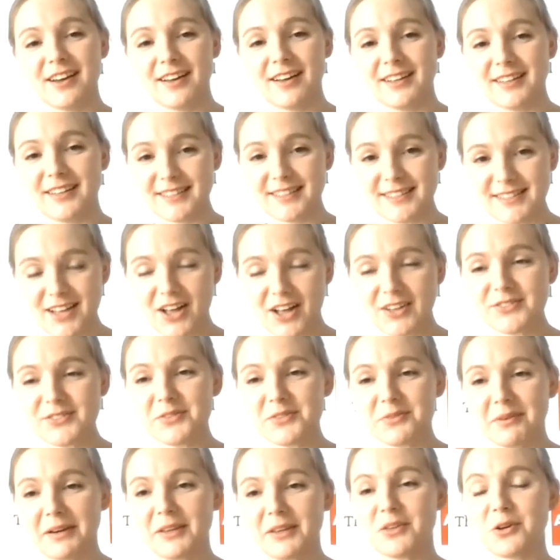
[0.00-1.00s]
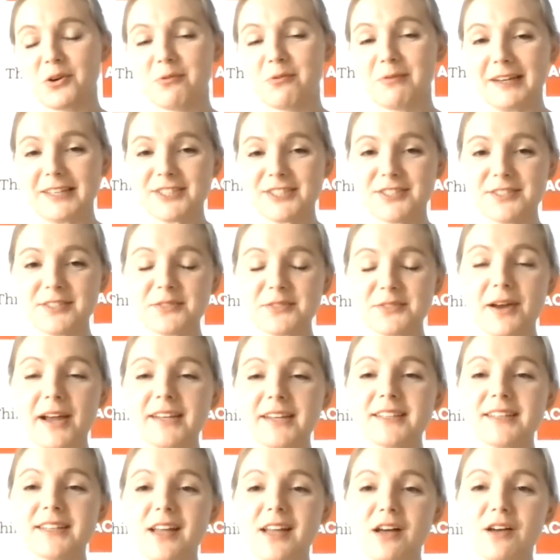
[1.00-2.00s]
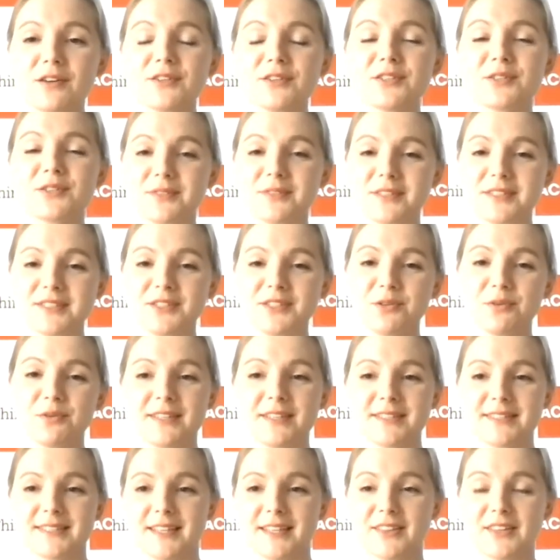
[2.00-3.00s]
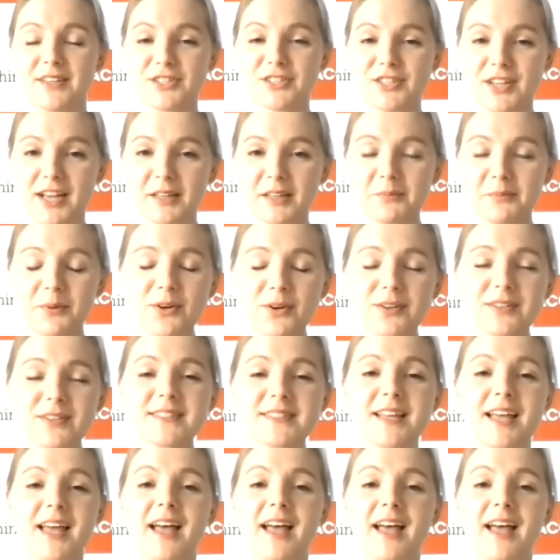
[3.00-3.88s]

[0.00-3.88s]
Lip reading: is answering the questions right now to the students at the chat box,